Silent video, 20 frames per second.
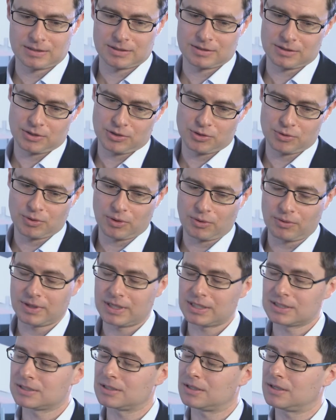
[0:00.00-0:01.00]
new
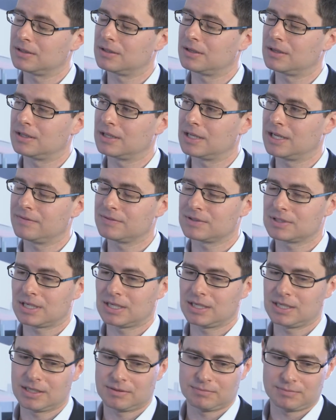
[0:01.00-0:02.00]
holdings on the left
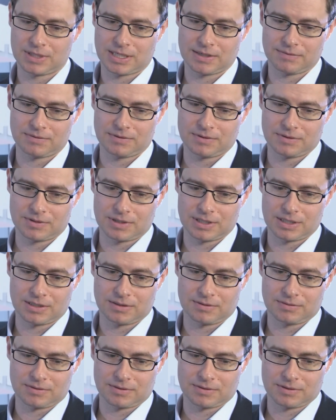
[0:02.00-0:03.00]
side here. We have
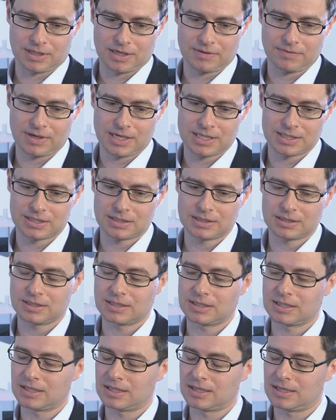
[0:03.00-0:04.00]
Raiffeisen.
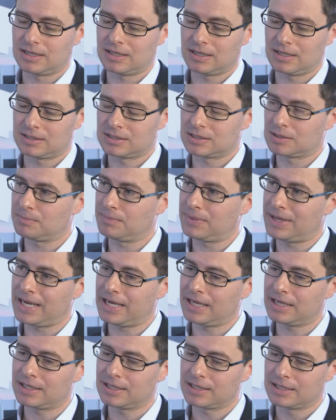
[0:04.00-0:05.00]
It's a
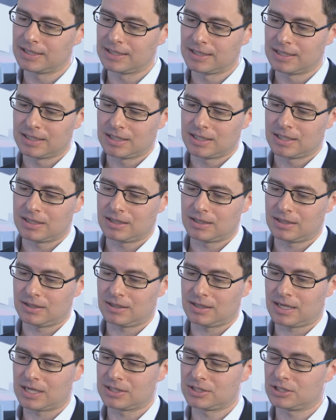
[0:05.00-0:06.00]
bank,
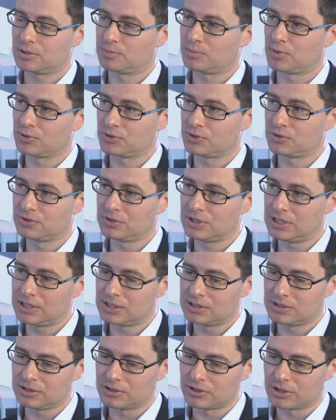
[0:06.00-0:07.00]
large exposure to
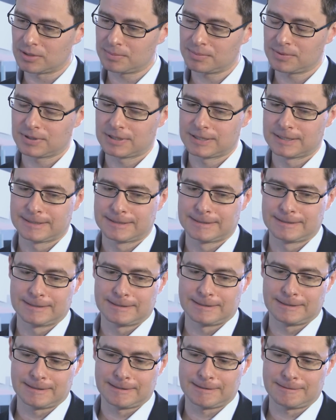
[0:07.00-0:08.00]
Eastern Europe.
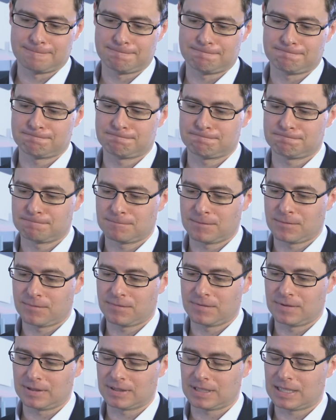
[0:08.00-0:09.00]
We
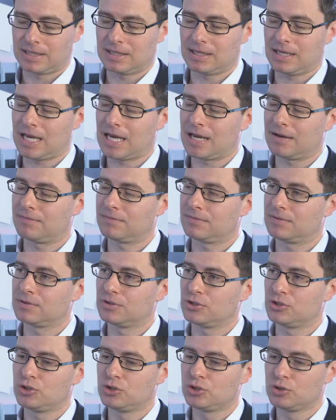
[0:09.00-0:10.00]
feel that they have
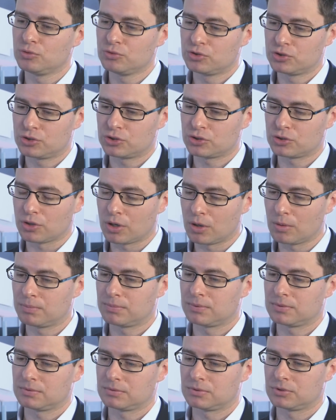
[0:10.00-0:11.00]
huge
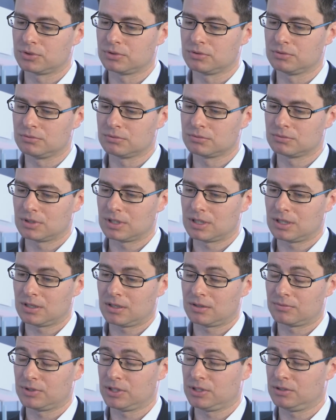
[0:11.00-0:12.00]
scope to
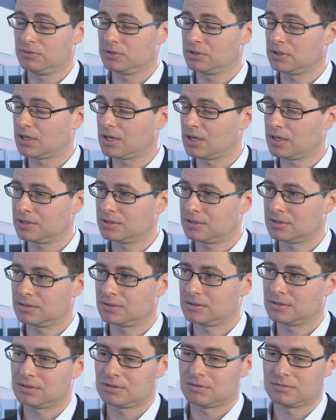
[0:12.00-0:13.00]
reduce
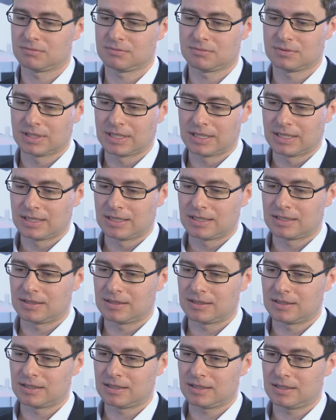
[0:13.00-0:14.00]
costs. So
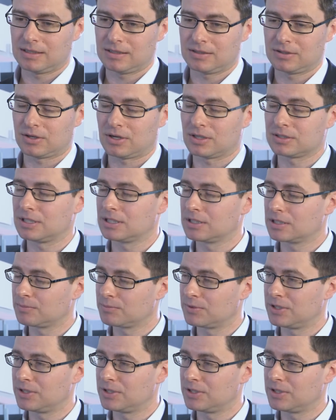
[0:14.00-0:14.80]
the cost-income